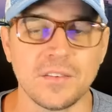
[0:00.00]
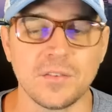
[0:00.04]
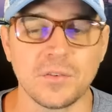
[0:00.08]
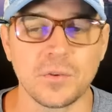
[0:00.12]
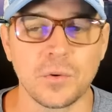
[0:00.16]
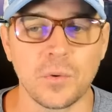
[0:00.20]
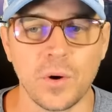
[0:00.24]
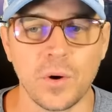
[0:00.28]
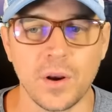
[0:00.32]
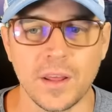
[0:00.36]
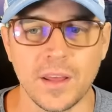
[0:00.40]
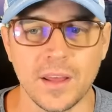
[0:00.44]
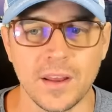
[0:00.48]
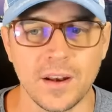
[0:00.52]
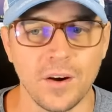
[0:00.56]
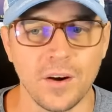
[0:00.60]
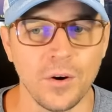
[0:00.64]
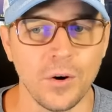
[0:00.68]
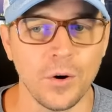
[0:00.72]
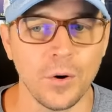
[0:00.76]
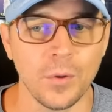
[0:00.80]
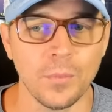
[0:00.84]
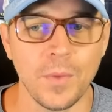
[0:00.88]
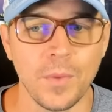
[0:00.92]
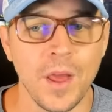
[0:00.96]
20 at
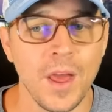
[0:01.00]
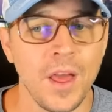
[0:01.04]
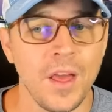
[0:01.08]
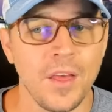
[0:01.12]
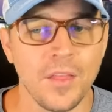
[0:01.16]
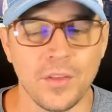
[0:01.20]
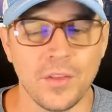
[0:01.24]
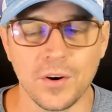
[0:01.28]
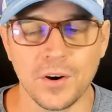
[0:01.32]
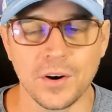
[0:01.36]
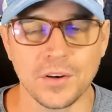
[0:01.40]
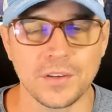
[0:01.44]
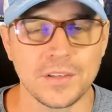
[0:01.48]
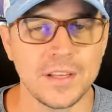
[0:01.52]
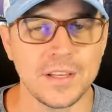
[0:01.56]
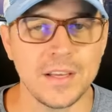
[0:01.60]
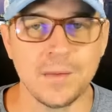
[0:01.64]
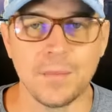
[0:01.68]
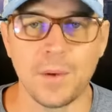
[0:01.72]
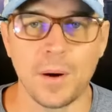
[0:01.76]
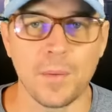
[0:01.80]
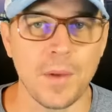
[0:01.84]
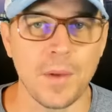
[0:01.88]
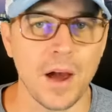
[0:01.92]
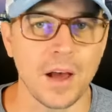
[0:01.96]
home. They're a
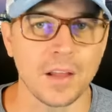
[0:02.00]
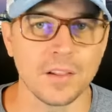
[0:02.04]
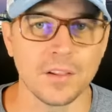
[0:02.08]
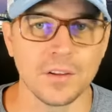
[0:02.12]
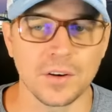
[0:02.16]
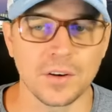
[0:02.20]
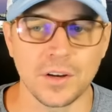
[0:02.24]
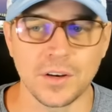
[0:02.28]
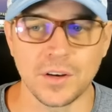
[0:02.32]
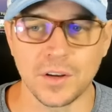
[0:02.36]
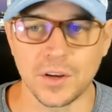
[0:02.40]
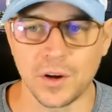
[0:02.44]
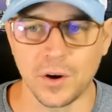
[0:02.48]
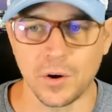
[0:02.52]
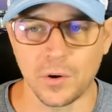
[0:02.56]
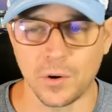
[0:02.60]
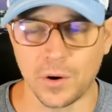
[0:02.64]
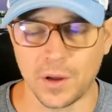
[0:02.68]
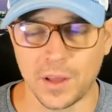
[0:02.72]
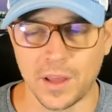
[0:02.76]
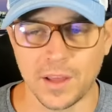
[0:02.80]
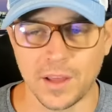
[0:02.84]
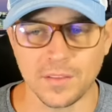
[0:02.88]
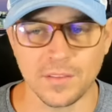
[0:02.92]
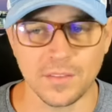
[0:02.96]
team I'm not looking to go
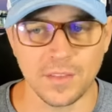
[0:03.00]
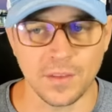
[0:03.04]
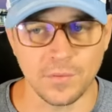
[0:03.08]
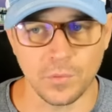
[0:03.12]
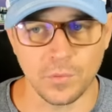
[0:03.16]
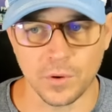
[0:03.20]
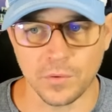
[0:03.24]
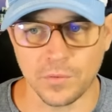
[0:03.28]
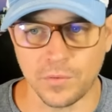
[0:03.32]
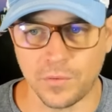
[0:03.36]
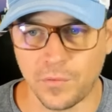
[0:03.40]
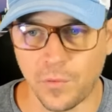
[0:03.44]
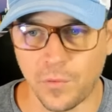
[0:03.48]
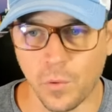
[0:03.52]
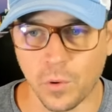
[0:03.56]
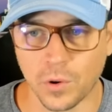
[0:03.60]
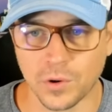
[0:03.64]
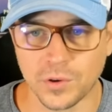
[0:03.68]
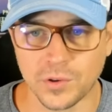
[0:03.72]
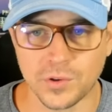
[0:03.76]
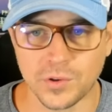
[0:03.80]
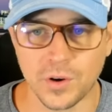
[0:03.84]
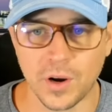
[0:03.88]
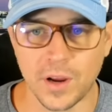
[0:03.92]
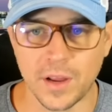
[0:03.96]
against. They've won four
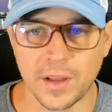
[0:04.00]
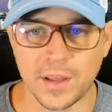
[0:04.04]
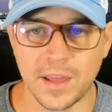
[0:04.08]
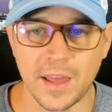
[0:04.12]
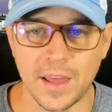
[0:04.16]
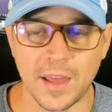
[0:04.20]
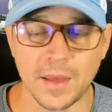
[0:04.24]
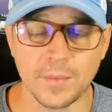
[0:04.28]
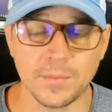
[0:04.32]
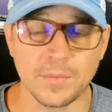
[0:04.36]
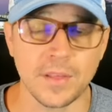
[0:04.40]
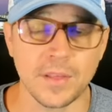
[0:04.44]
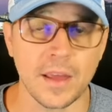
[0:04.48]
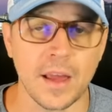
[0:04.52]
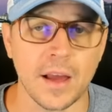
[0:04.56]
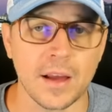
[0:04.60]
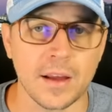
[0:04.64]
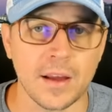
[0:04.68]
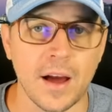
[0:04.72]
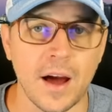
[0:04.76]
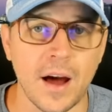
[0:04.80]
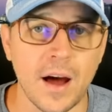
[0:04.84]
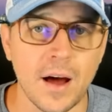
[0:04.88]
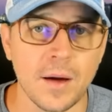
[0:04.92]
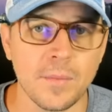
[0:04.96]
straight games. They
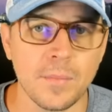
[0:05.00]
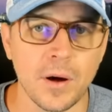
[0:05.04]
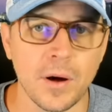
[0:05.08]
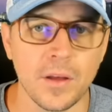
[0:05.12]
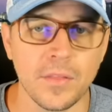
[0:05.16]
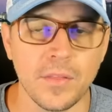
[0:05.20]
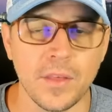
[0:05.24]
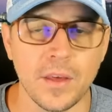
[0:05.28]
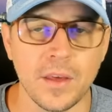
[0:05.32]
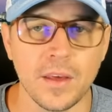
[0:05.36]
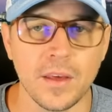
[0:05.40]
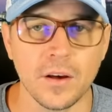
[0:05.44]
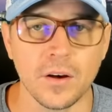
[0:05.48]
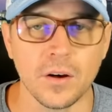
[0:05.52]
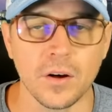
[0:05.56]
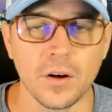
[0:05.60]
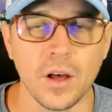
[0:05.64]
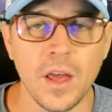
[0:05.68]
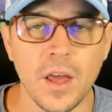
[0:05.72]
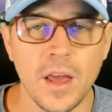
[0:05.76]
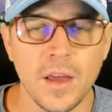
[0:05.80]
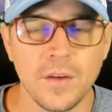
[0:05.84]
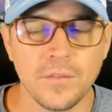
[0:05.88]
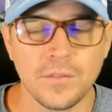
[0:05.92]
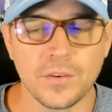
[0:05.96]
got Cobb on the hill.
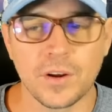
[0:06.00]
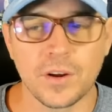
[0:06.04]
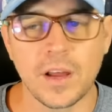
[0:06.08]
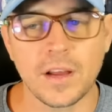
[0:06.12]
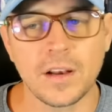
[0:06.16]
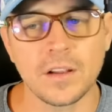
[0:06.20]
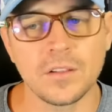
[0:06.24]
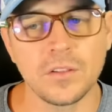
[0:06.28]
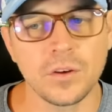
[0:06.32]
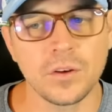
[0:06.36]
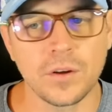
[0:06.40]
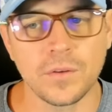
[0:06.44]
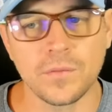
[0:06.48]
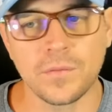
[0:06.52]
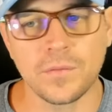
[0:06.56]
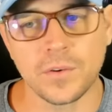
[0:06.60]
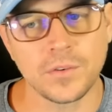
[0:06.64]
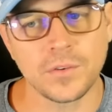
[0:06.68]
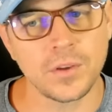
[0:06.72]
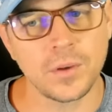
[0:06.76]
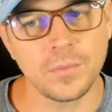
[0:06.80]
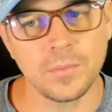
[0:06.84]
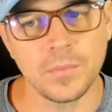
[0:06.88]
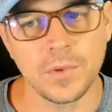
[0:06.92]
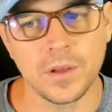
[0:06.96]
If you're kind of looking for
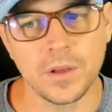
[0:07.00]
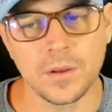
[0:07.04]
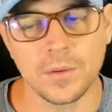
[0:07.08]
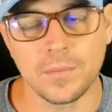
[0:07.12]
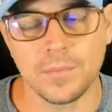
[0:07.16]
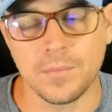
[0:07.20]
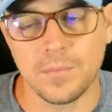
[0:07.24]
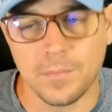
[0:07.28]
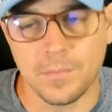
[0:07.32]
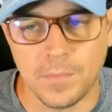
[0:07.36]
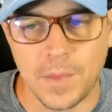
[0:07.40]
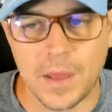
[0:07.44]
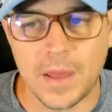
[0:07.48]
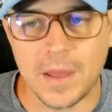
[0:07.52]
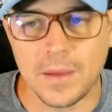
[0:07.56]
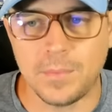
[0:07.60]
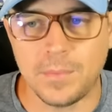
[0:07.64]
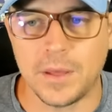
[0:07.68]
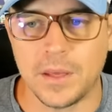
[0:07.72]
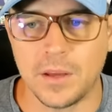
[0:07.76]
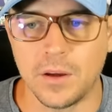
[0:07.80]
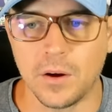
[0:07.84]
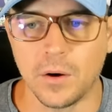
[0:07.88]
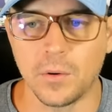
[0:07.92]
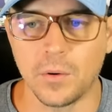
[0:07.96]
something to
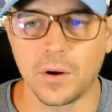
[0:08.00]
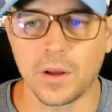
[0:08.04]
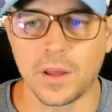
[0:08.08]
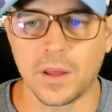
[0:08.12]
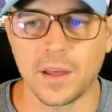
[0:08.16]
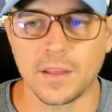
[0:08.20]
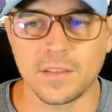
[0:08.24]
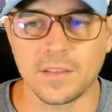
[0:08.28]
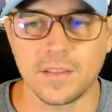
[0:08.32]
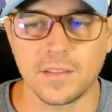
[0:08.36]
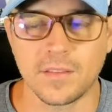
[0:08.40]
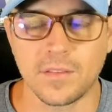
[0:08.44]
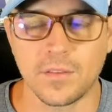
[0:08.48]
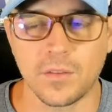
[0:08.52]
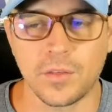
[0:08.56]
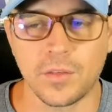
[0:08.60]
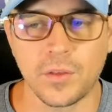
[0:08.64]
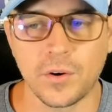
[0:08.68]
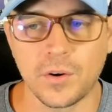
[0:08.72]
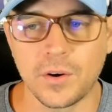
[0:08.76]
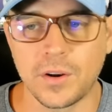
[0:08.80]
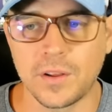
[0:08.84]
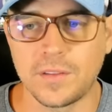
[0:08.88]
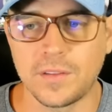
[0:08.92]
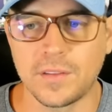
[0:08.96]
maybe go against, it's the
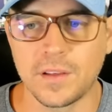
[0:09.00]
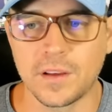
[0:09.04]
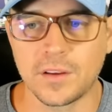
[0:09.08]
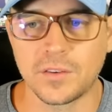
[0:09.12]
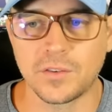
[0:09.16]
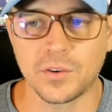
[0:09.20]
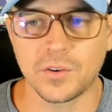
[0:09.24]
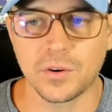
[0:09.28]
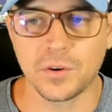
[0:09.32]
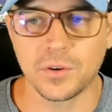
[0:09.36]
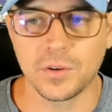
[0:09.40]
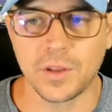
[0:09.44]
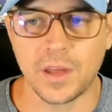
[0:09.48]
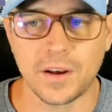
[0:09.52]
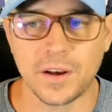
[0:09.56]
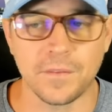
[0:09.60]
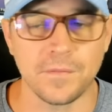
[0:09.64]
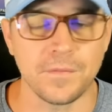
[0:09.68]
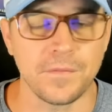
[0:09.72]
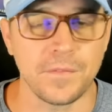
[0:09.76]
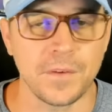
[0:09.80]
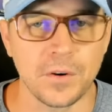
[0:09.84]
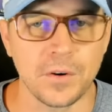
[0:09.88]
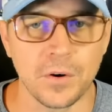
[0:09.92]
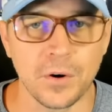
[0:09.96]
36 year old out
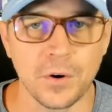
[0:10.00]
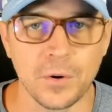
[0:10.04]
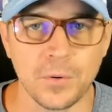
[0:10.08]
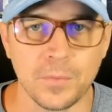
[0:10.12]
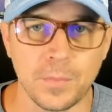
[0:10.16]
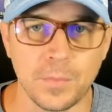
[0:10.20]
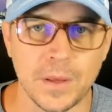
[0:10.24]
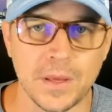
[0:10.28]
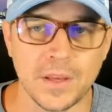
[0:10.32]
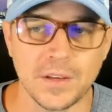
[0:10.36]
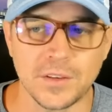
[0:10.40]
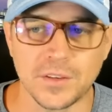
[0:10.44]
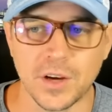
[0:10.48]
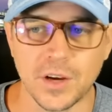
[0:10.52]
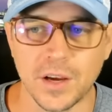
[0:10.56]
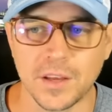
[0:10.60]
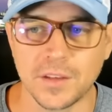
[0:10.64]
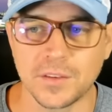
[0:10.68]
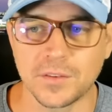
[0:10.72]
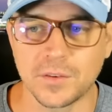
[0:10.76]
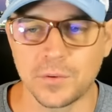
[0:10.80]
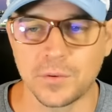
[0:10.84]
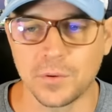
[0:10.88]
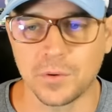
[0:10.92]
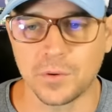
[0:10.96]
of Vero Beach High
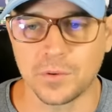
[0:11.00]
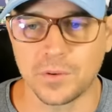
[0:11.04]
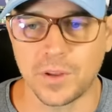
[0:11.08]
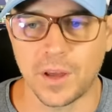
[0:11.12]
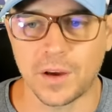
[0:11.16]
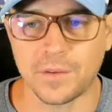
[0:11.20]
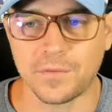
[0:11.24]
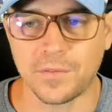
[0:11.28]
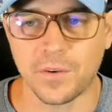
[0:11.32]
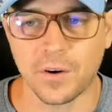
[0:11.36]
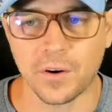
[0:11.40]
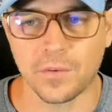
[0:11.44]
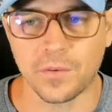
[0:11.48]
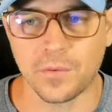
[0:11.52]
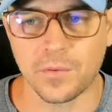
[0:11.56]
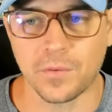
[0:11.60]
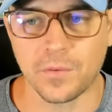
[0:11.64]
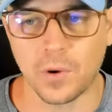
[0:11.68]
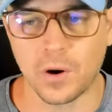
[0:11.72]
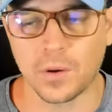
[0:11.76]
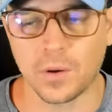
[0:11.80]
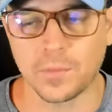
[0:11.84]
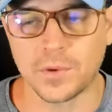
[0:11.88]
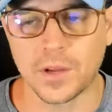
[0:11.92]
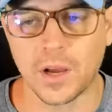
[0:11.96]
School, not far from
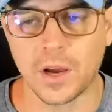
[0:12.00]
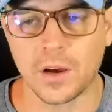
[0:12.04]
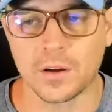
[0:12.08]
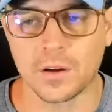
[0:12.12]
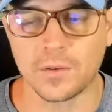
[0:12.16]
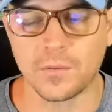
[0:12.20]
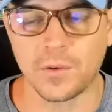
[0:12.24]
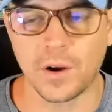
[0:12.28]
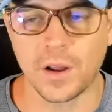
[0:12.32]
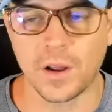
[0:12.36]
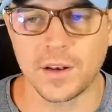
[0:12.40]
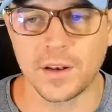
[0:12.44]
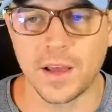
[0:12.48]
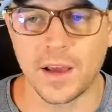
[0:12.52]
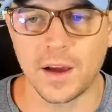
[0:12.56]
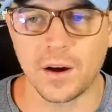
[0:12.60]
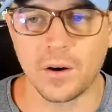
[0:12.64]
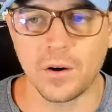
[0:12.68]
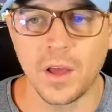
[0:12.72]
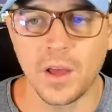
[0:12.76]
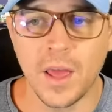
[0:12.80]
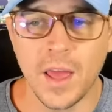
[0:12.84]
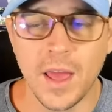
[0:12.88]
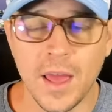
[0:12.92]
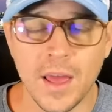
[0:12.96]
where I'm talking right
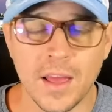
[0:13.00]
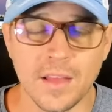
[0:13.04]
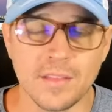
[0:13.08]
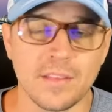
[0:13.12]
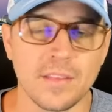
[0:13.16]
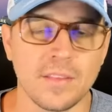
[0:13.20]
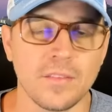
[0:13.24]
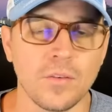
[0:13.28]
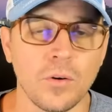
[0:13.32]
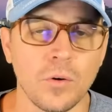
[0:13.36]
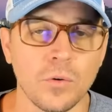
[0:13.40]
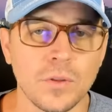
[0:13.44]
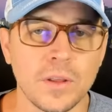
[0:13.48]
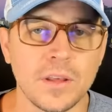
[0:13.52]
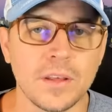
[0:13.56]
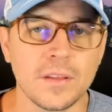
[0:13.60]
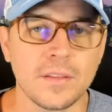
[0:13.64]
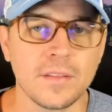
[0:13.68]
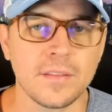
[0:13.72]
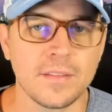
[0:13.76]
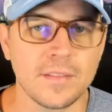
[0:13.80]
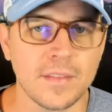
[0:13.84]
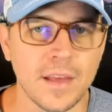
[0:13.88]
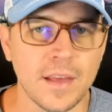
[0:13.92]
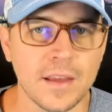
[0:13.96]
now. It's his only
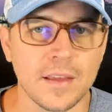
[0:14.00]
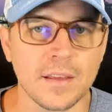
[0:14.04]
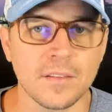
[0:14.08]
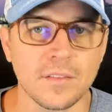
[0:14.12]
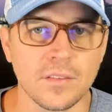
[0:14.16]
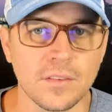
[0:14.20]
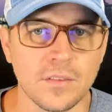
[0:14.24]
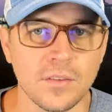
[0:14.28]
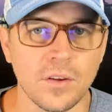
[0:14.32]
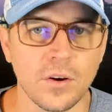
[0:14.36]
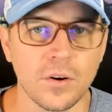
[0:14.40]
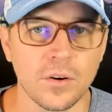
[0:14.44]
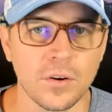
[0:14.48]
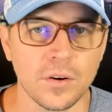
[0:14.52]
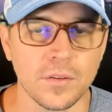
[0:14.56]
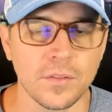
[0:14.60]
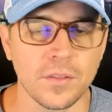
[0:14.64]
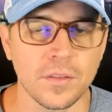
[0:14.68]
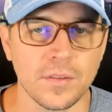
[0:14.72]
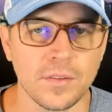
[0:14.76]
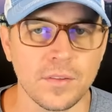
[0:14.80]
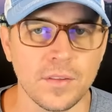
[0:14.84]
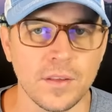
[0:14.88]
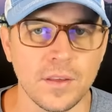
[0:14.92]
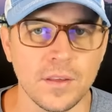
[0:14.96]
his second start of
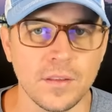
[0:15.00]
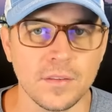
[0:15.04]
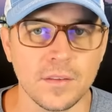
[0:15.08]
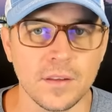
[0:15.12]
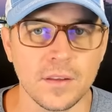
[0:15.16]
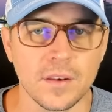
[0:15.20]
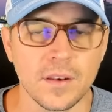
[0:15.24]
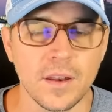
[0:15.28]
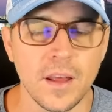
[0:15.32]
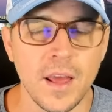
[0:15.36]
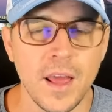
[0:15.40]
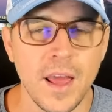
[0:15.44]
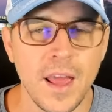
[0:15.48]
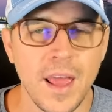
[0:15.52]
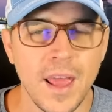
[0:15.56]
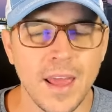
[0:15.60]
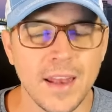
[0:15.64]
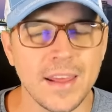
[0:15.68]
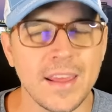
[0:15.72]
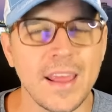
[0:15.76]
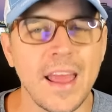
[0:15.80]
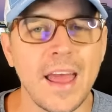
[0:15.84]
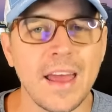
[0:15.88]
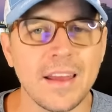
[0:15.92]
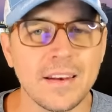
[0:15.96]
the season, and
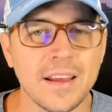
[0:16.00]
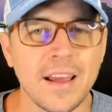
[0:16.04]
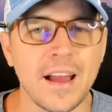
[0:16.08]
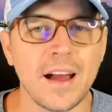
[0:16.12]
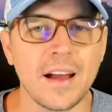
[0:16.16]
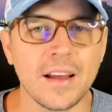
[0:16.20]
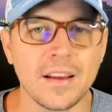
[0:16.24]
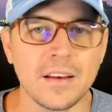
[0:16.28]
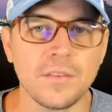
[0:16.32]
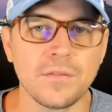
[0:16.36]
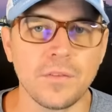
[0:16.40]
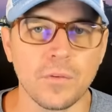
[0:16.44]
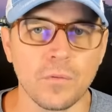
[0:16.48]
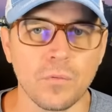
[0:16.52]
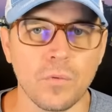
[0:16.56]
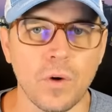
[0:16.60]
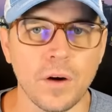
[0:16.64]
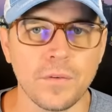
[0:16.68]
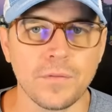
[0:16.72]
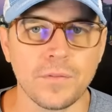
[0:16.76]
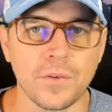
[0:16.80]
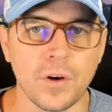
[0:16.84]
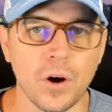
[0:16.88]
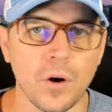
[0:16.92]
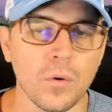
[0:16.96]
he had kind of a
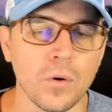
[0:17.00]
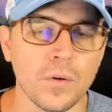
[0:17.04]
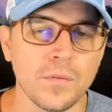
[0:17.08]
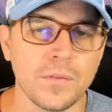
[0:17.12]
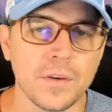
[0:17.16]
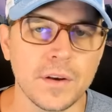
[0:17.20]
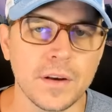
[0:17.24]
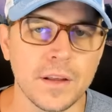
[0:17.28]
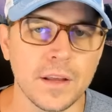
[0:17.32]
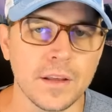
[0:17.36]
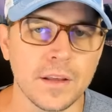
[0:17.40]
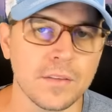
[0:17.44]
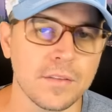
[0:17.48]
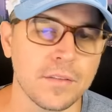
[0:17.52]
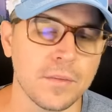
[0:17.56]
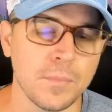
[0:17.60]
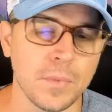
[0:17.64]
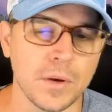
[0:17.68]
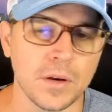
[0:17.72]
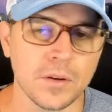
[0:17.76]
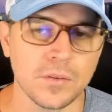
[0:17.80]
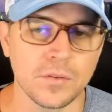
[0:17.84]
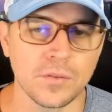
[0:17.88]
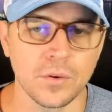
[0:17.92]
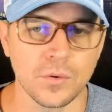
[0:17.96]
rough go of it against the
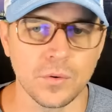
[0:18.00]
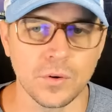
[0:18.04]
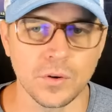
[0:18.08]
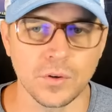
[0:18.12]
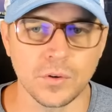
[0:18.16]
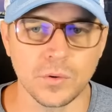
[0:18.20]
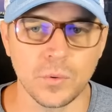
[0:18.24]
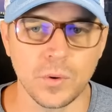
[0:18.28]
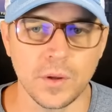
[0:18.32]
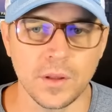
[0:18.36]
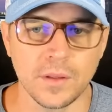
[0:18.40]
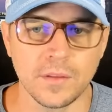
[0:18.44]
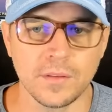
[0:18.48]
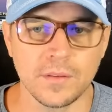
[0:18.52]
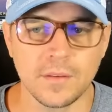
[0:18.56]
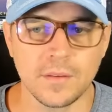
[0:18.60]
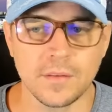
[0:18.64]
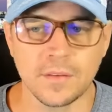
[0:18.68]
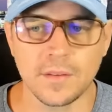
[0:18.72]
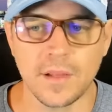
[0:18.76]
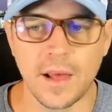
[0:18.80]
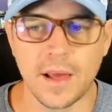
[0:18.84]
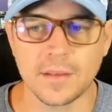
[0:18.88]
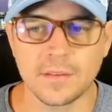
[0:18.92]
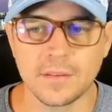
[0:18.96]
Minnesota Twins
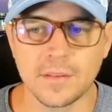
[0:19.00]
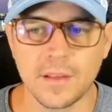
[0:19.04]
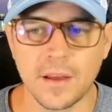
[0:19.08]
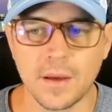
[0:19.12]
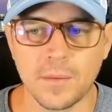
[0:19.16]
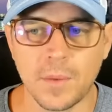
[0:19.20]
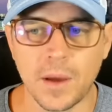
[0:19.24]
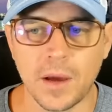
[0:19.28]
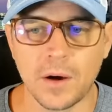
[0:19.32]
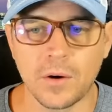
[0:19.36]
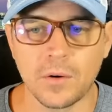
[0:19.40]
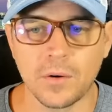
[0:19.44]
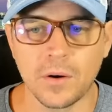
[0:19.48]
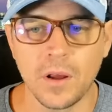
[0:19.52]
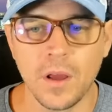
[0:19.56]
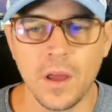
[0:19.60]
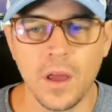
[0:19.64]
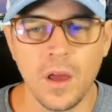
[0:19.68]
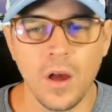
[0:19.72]
his last time out.